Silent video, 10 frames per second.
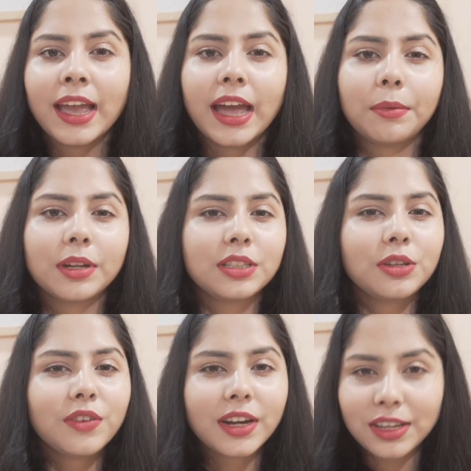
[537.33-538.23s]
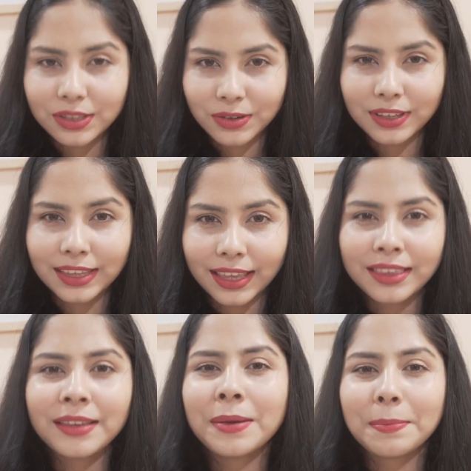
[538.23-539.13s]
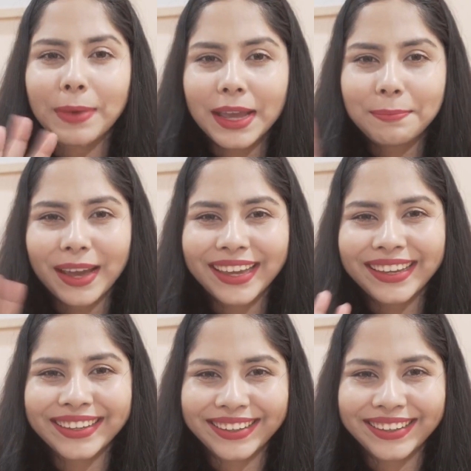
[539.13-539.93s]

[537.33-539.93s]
and I'm gonna see you very soon then. Bye bye.